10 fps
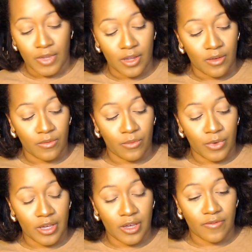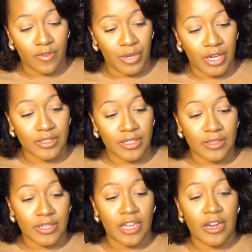with page
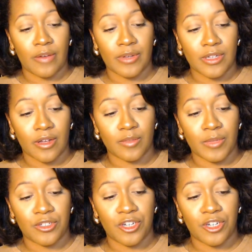16, how he talks about